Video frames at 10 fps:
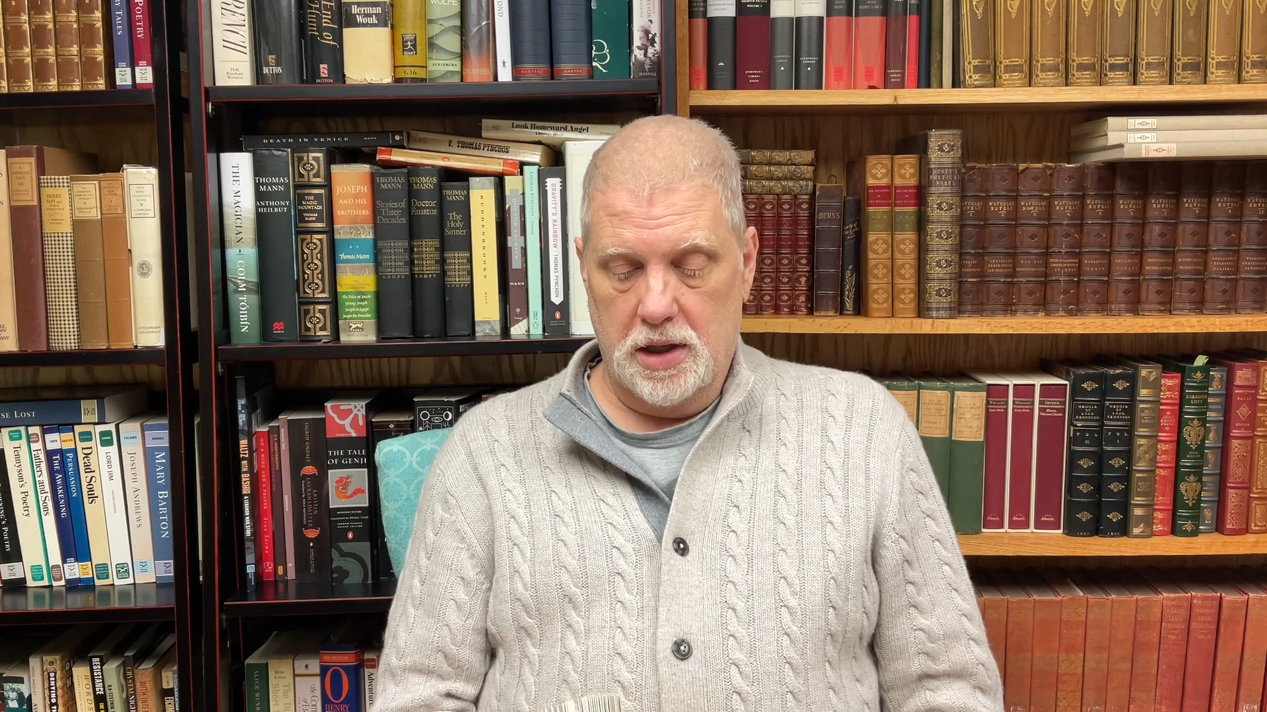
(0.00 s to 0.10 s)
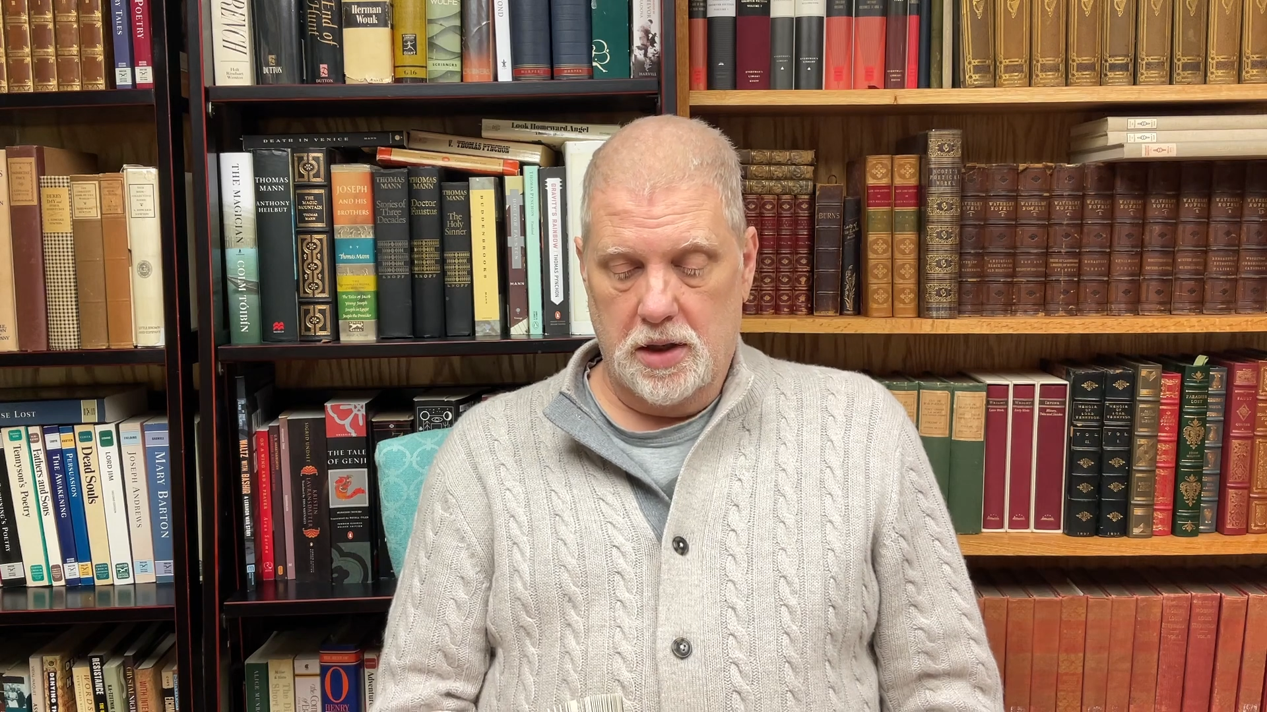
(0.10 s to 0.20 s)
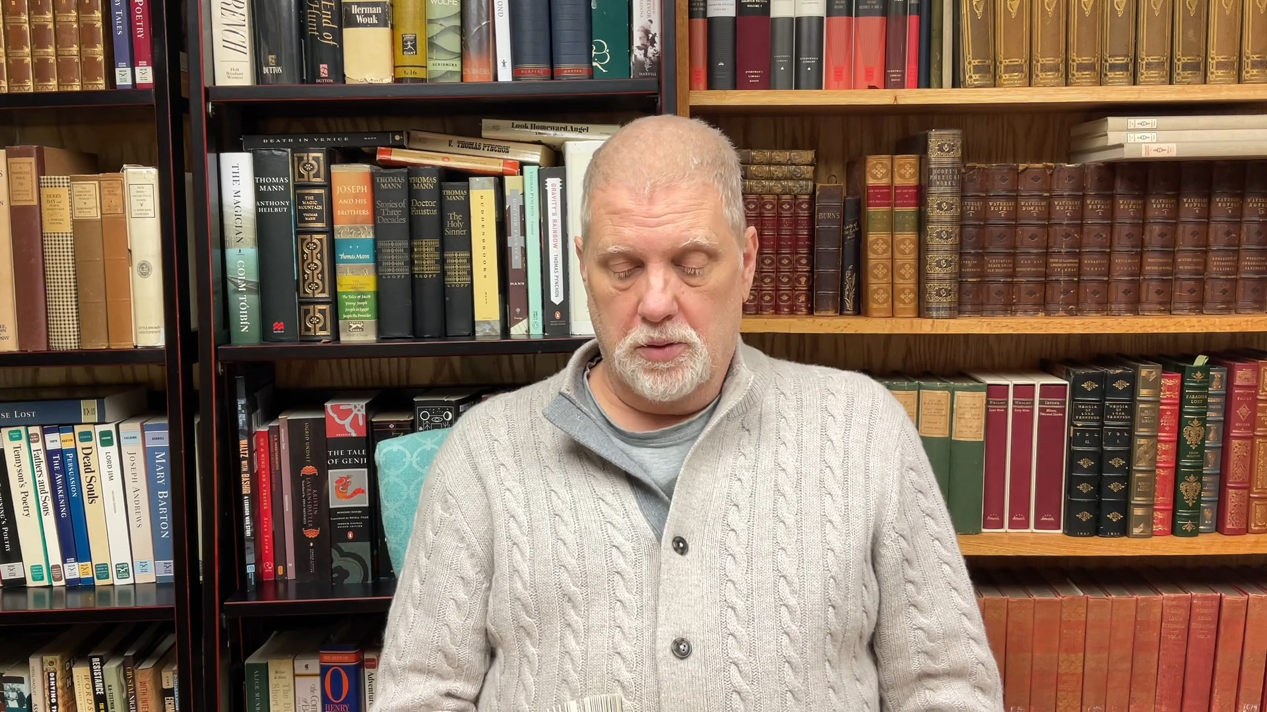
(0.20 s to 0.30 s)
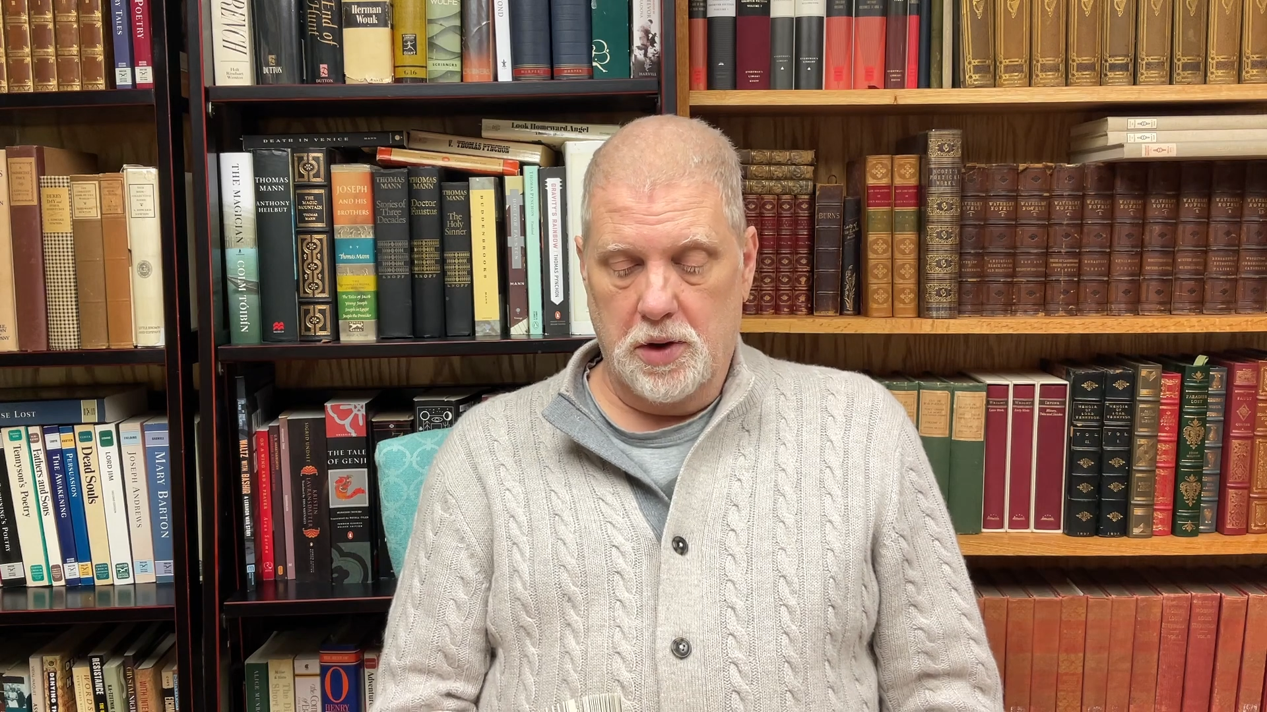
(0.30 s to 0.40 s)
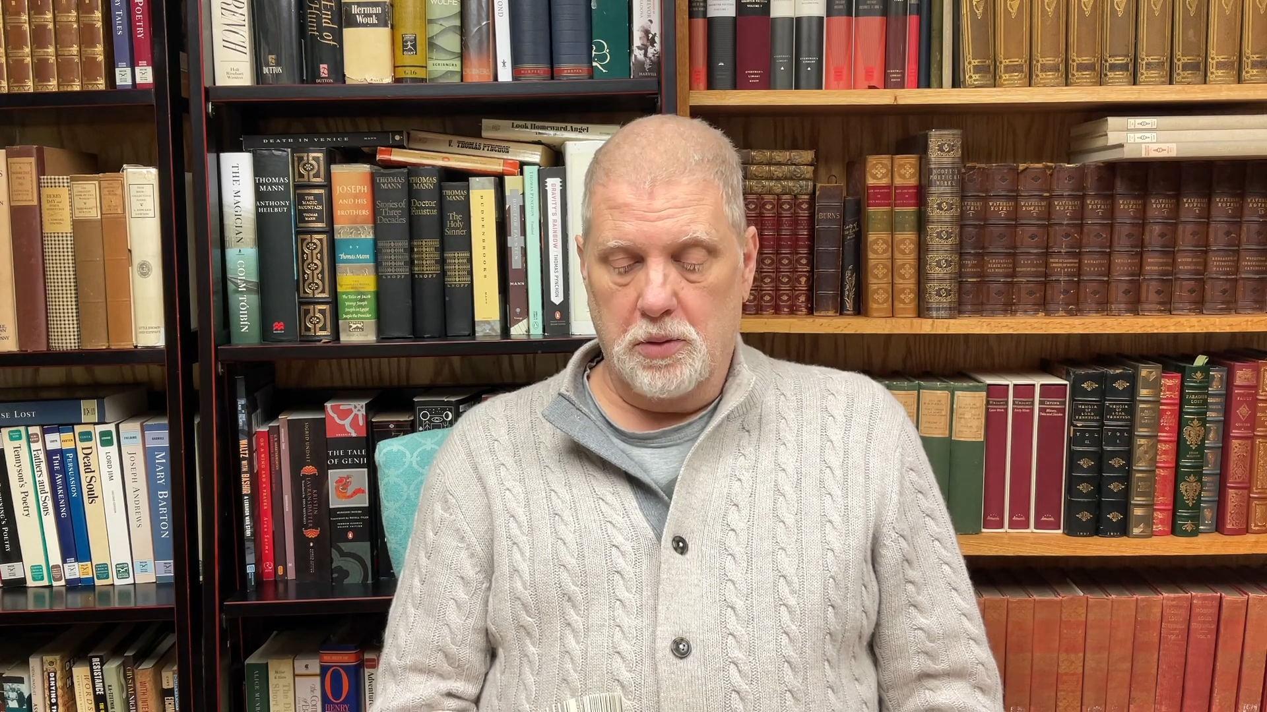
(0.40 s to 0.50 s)

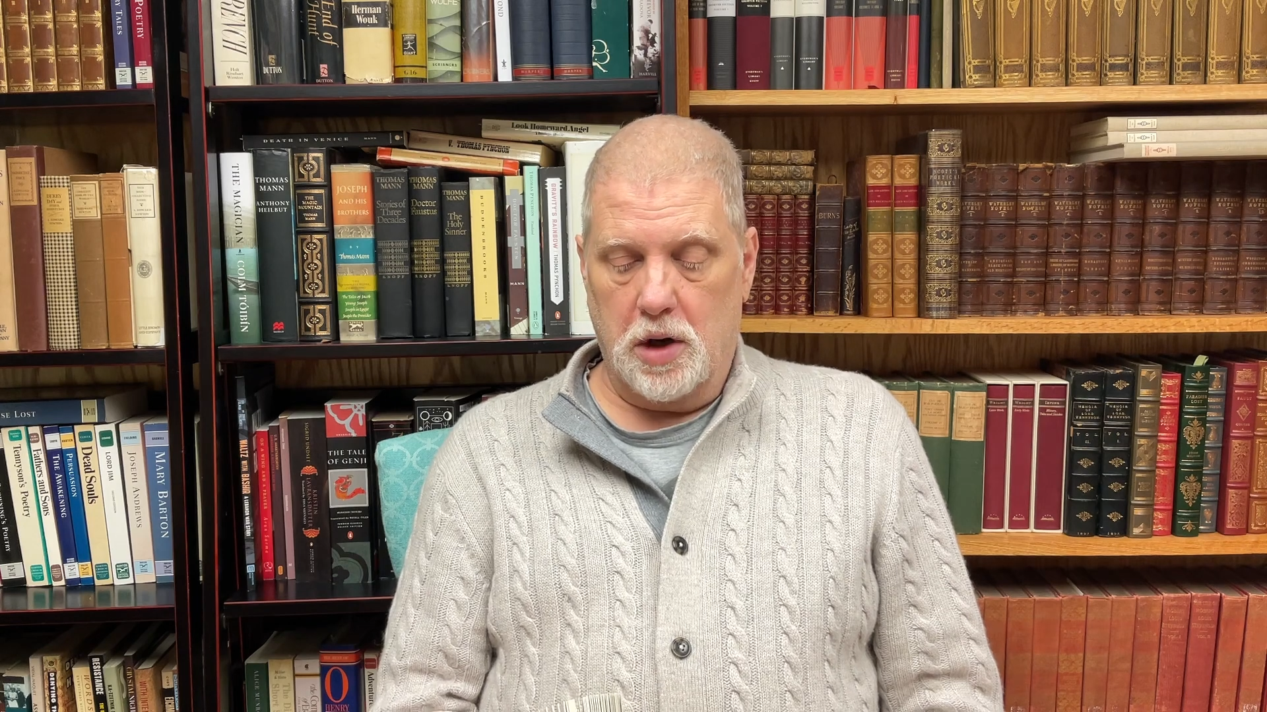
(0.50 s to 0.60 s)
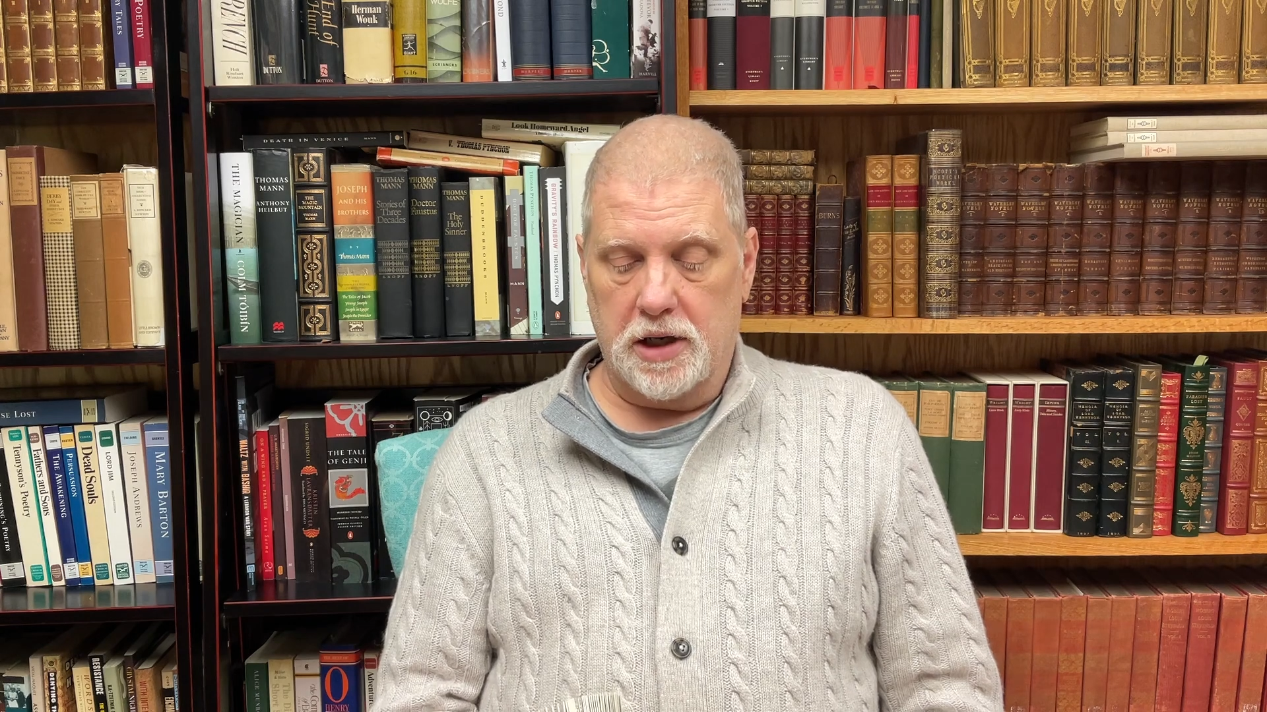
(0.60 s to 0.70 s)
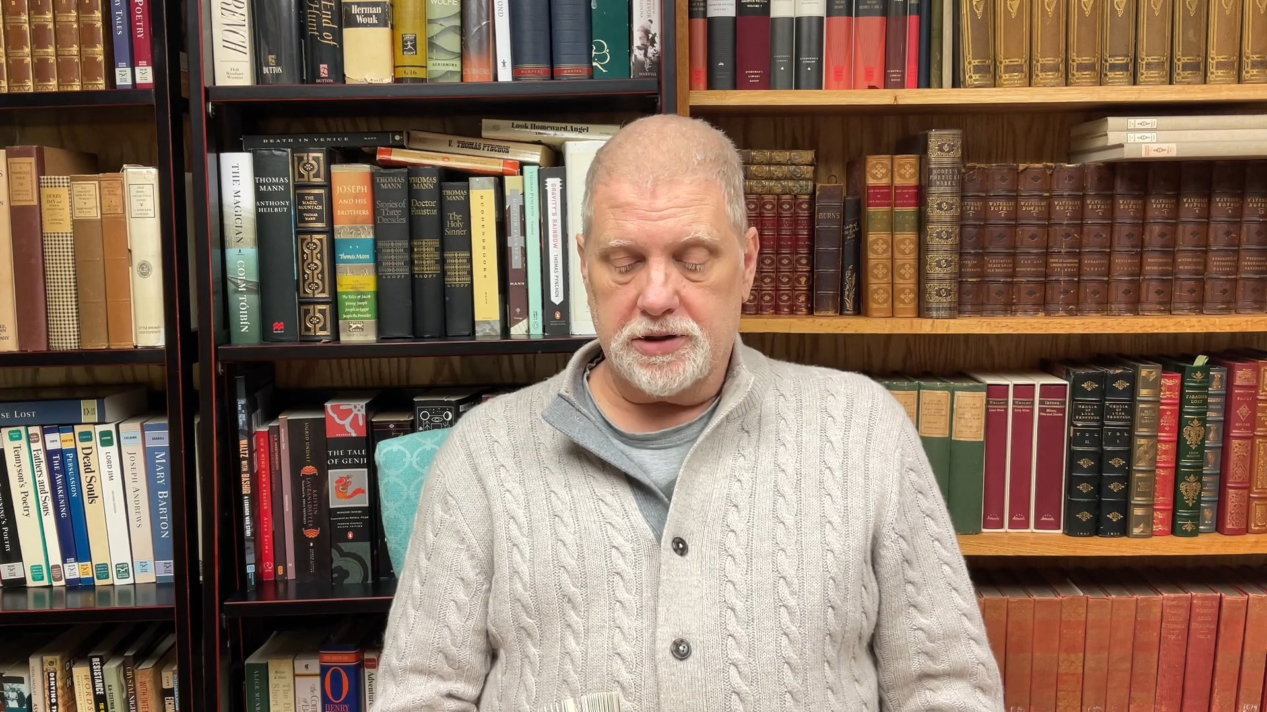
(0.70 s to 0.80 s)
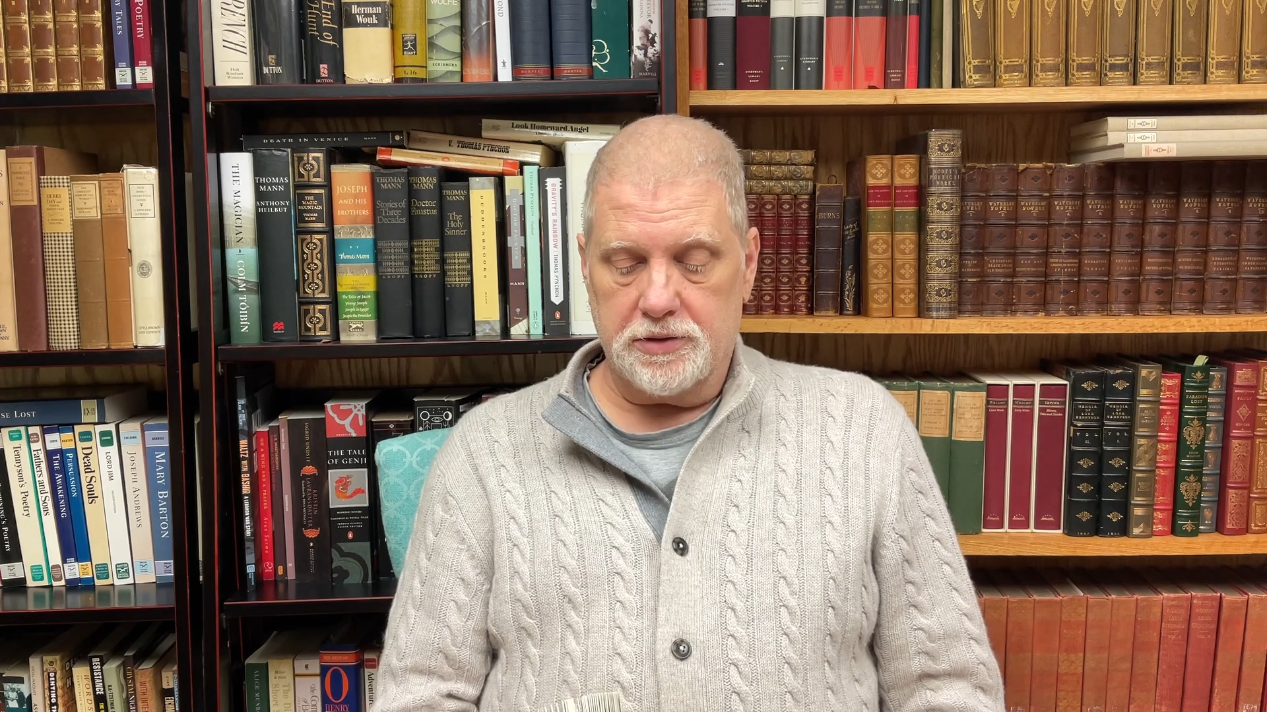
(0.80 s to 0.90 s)
We walked